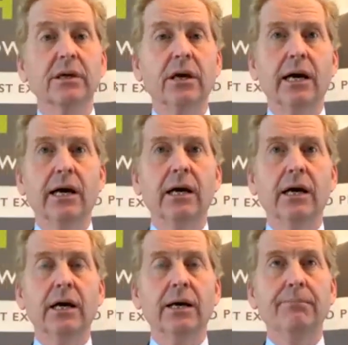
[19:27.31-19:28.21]

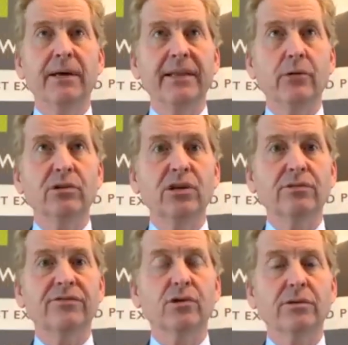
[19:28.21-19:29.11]
but they were good
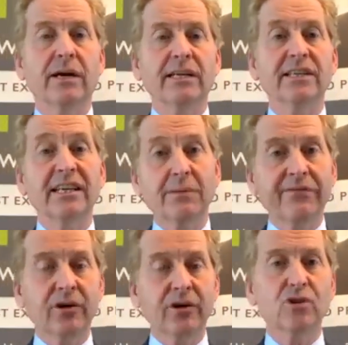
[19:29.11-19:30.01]
for good money. So that's my
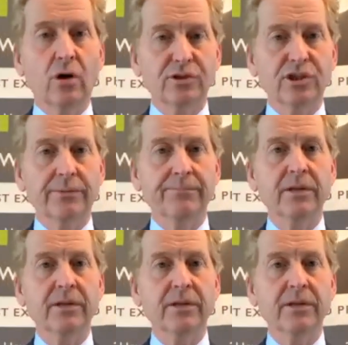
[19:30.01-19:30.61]
first option.